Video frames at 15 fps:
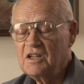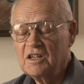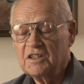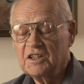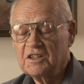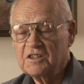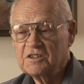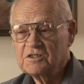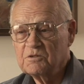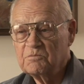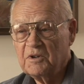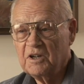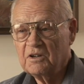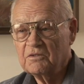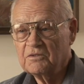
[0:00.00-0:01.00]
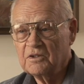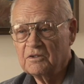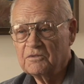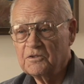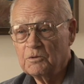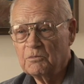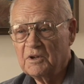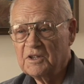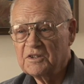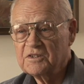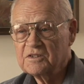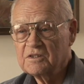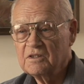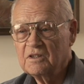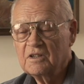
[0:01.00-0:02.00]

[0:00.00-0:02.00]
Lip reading: and then disappear for a few months.